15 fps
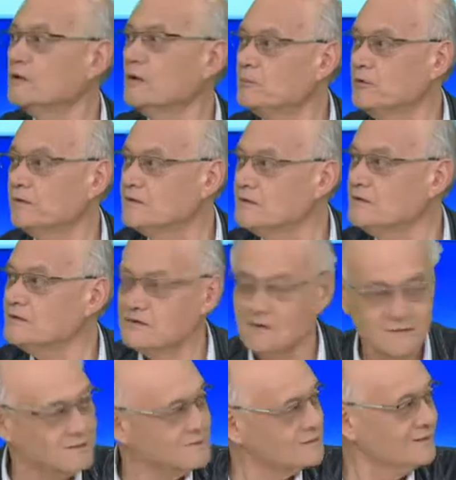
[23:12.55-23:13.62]
the
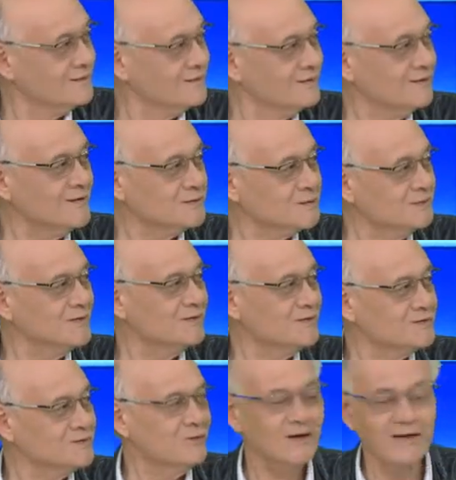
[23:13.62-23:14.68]
politicians, let's put it
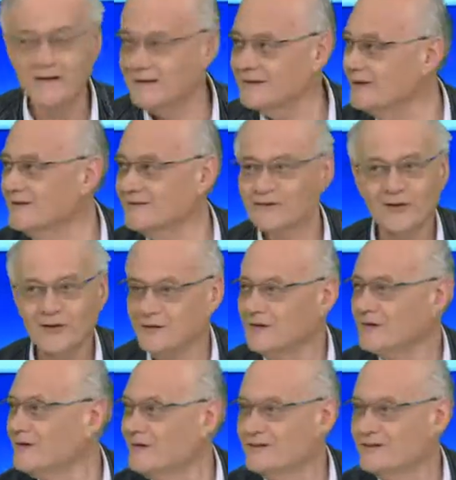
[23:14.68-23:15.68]
this way, it's not,